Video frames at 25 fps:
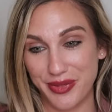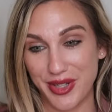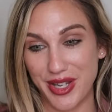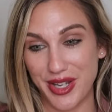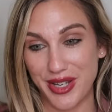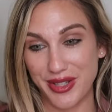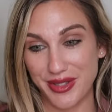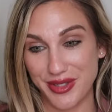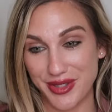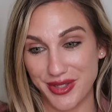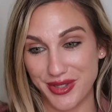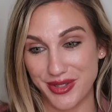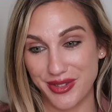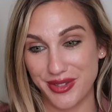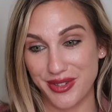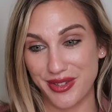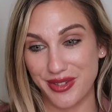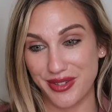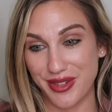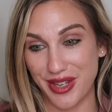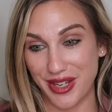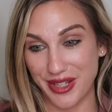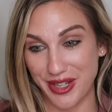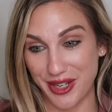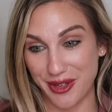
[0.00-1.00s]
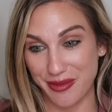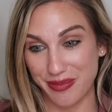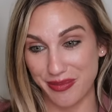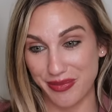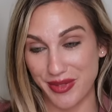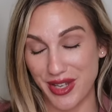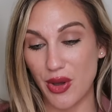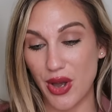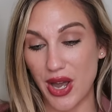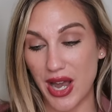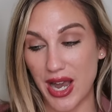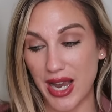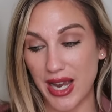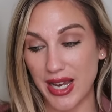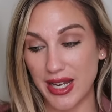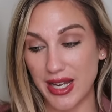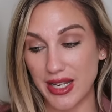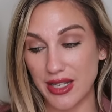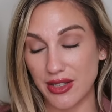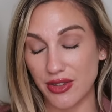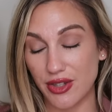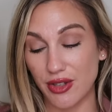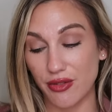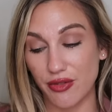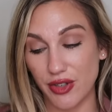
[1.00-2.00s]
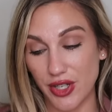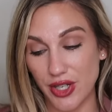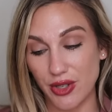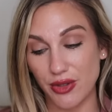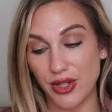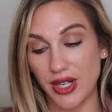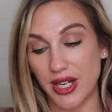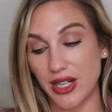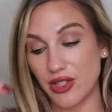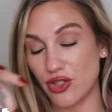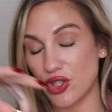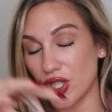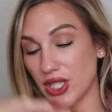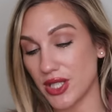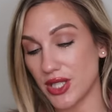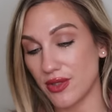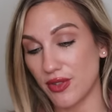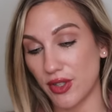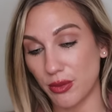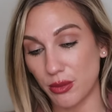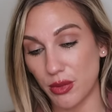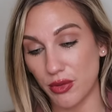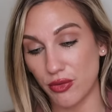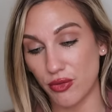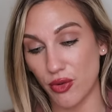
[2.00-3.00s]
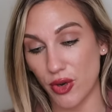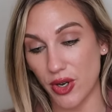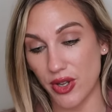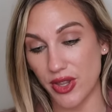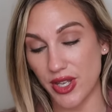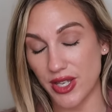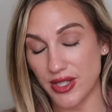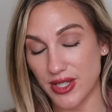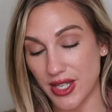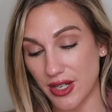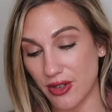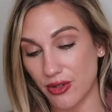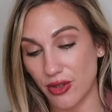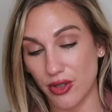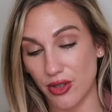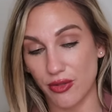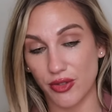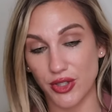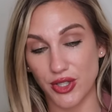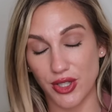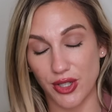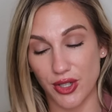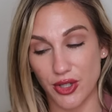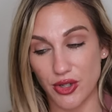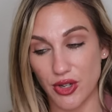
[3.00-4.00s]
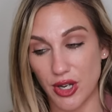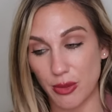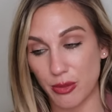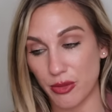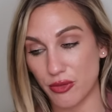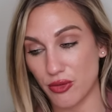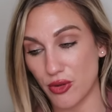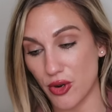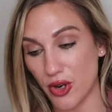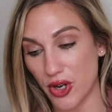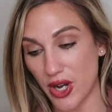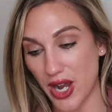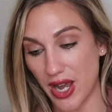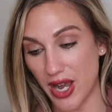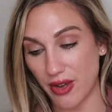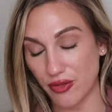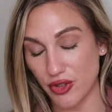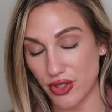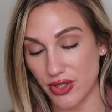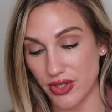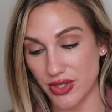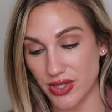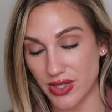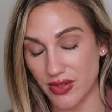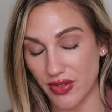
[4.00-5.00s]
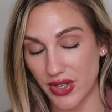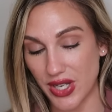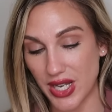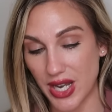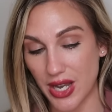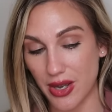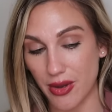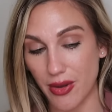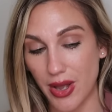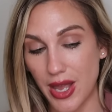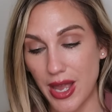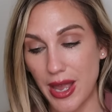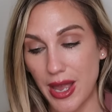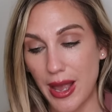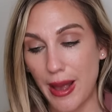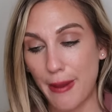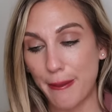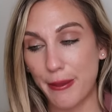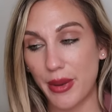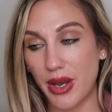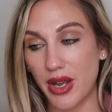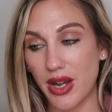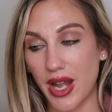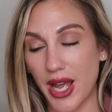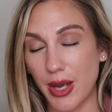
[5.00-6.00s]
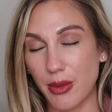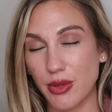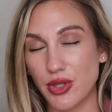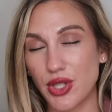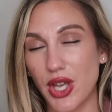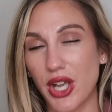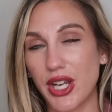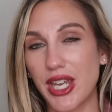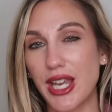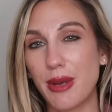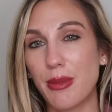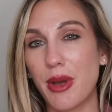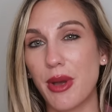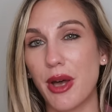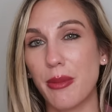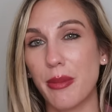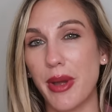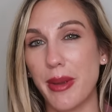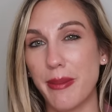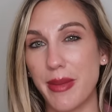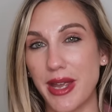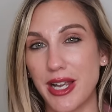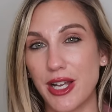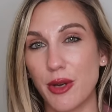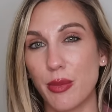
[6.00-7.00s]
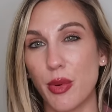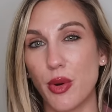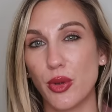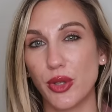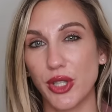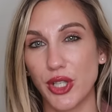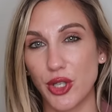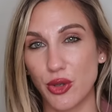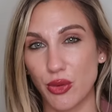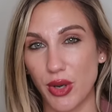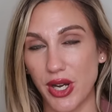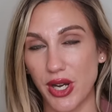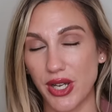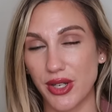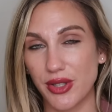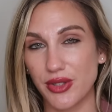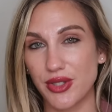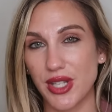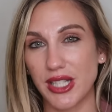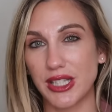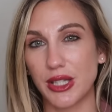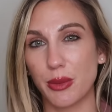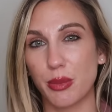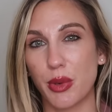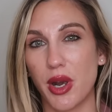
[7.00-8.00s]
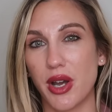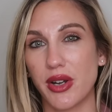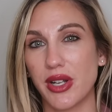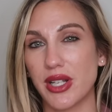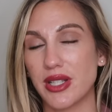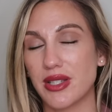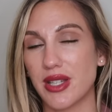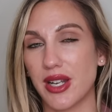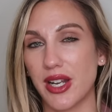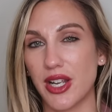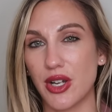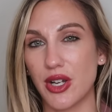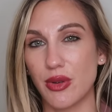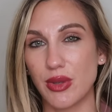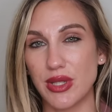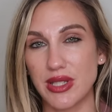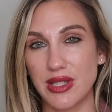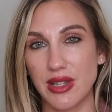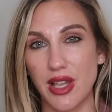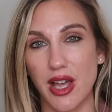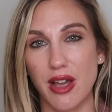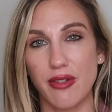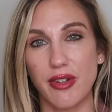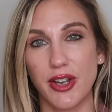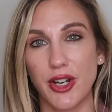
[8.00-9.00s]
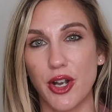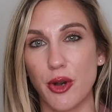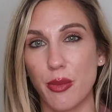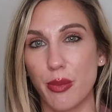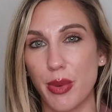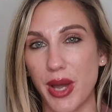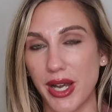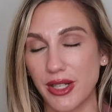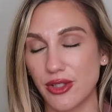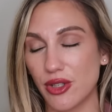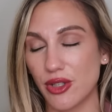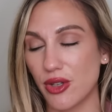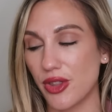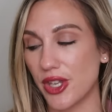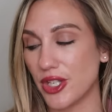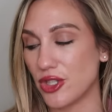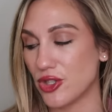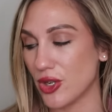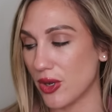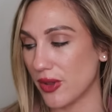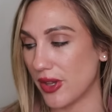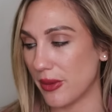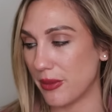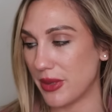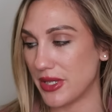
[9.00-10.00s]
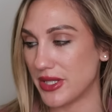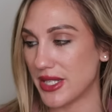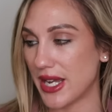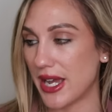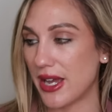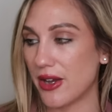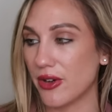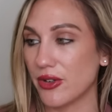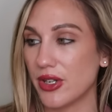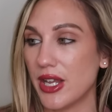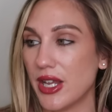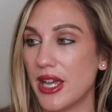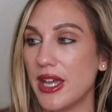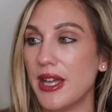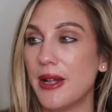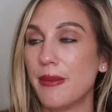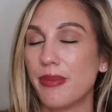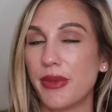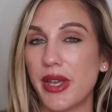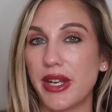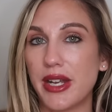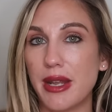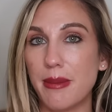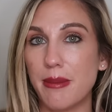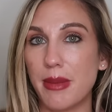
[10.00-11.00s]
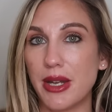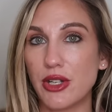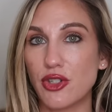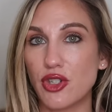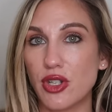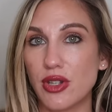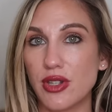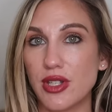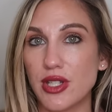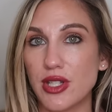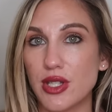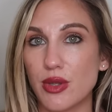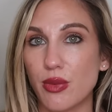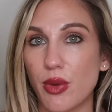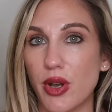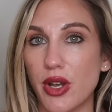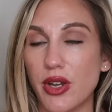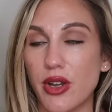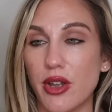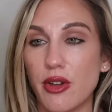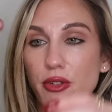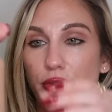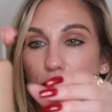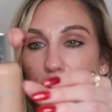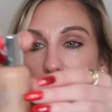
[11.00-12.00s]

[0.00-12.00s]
Yes, I am. So the video that I just filmed before this, I don't know if it's gonna go up before or after this video, but I was talking about my makeup holy grails, like the products that I always love, I go back to, they don't let me down. And I mentioned this one